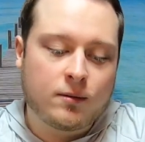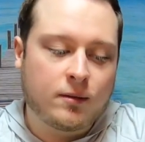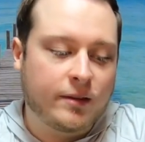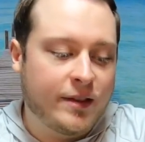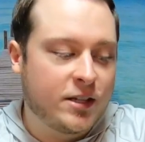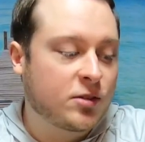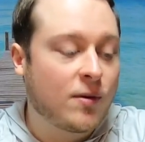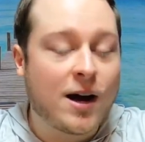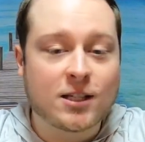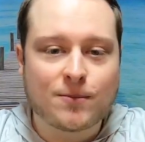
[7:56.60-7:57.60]
this
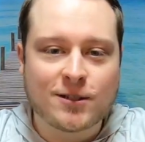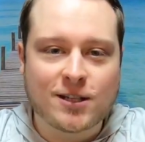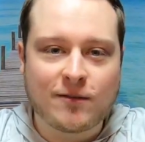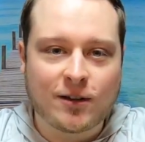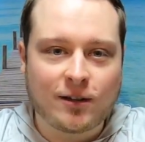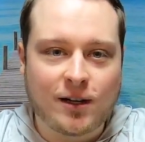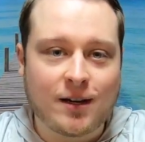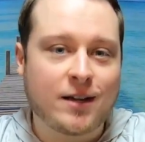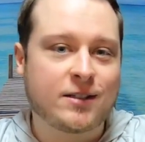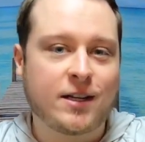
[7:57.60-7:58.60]
rod
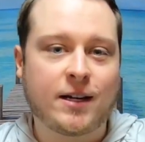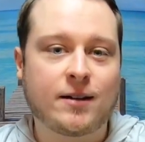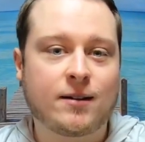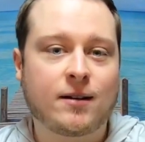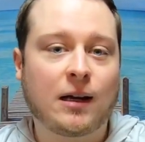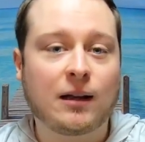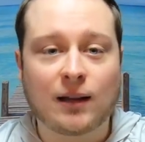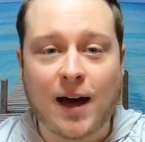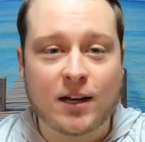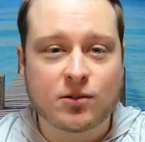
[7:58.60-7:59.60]
specifically is a
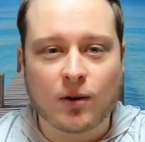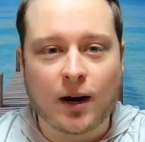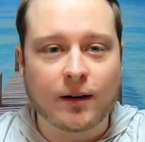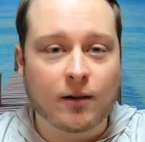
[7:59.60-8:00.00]
glass rod,